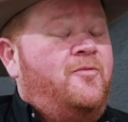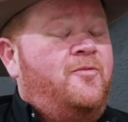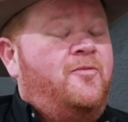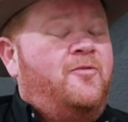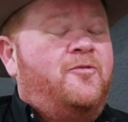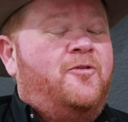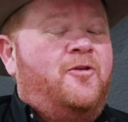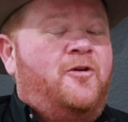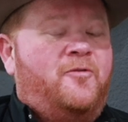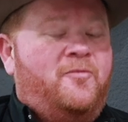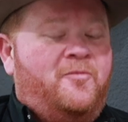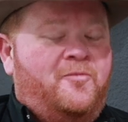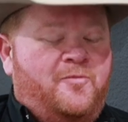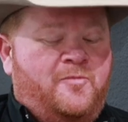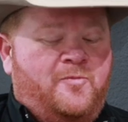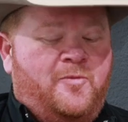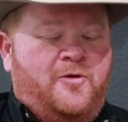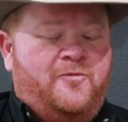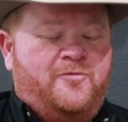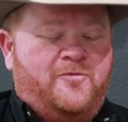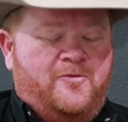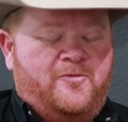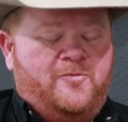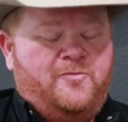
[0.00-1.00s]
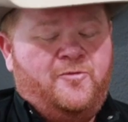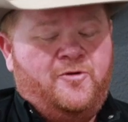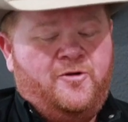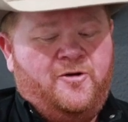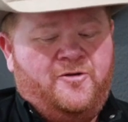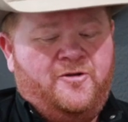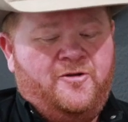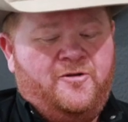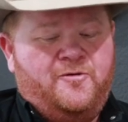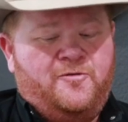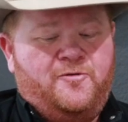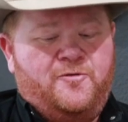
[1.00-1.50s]
So both, they're
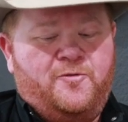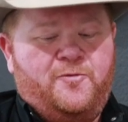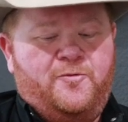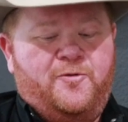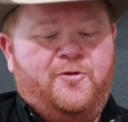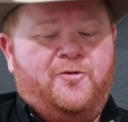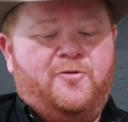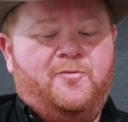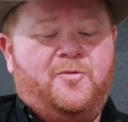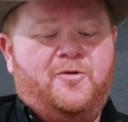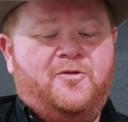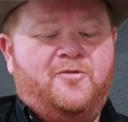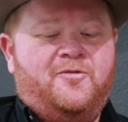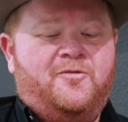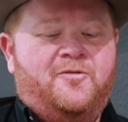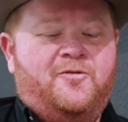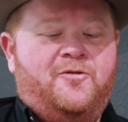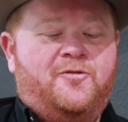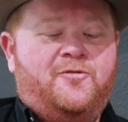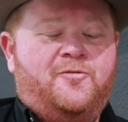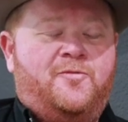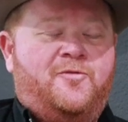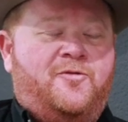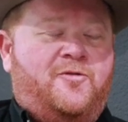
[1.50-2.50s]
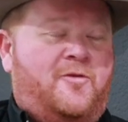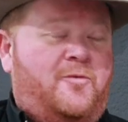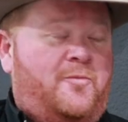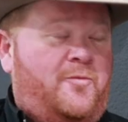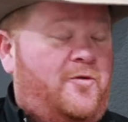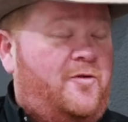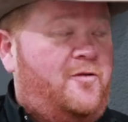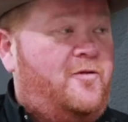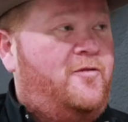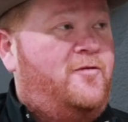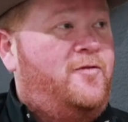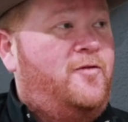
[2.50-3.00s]
identical twins, but this one's
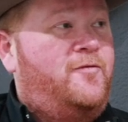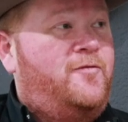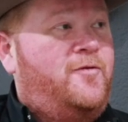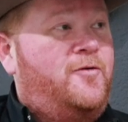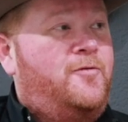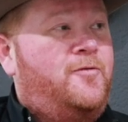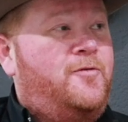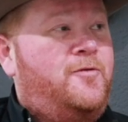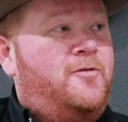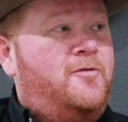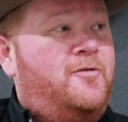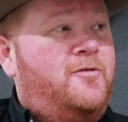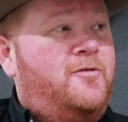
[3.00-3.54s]
the foo-foo one.